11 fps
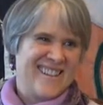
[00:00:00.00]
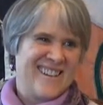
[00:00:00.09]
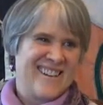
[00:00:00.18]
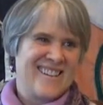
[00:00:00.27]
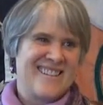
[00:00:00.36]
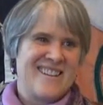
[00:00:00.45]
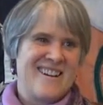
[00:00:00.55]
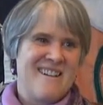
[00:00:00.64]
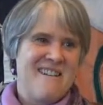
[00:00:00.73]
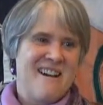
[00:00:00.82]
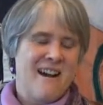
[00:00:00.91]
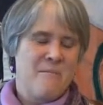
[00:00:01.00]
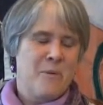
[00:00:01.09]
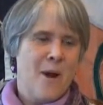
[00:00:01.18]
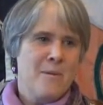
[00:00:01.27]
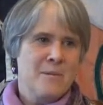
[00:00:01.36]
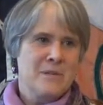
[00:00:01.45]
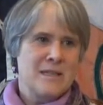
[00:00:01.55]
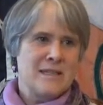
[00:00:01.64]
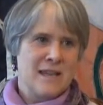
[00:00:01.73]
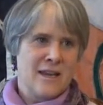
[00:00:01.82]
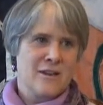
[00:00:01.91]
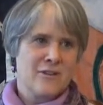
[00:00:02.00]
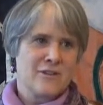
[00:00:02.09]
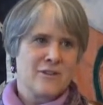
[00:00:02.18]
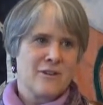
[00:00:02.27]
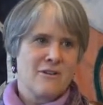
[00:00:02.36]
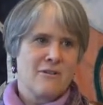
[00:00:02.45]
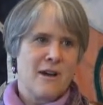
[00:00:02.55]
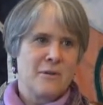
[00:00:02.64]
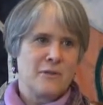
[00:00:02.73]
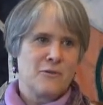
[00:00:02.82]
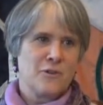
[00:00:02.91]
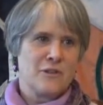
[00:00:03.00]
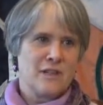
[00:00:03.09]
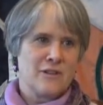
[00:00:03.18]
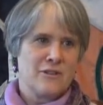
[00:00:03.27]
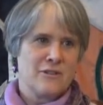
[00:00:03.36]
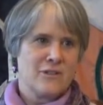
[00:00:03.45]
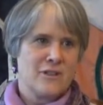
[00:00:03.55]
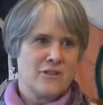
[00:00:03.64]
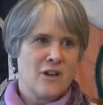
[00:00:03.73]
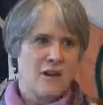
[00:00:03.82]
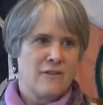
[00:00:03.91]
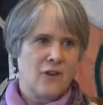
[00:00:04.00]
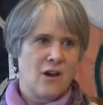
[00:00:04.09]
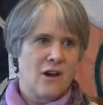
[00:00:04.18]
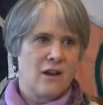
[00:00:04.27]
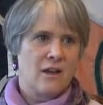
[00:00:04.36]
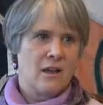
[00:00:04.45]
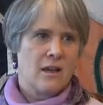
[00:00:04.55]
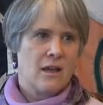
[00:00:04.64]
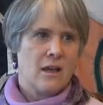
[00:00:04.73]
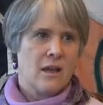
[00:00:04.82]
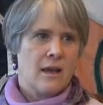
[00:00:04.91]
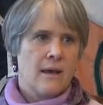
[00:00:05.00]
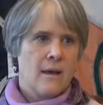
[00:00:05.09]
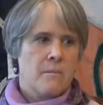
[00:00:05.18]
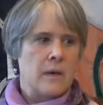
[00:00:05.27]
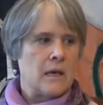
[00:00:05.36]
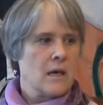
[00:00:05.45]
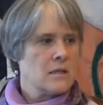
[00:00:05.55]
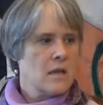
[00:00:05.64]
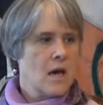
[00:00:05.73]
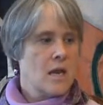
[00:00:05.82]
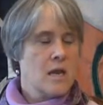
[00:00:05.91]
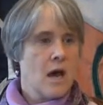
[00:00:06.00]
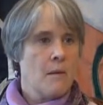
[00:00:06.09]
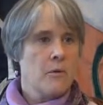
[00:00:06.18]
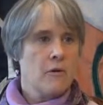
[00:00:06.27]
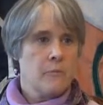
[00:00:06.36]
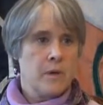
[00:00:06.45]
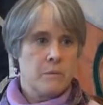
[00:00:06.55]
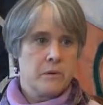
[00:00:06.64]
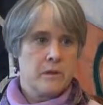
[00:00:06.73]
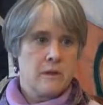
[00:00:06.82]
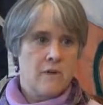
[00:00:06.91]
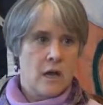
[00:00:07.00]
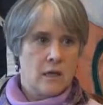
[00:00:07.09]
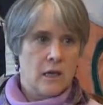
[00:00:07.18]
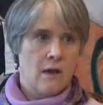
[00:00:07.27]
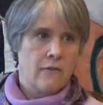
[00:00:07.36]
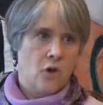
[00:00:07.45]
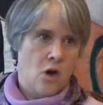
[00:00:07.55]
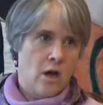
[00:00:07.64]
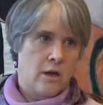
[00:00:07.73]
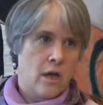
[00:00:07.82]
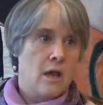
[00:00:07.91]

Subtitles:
Yes. Probably 10 years ago, I was first introduced to John of God, because a number of people in the valley have gone.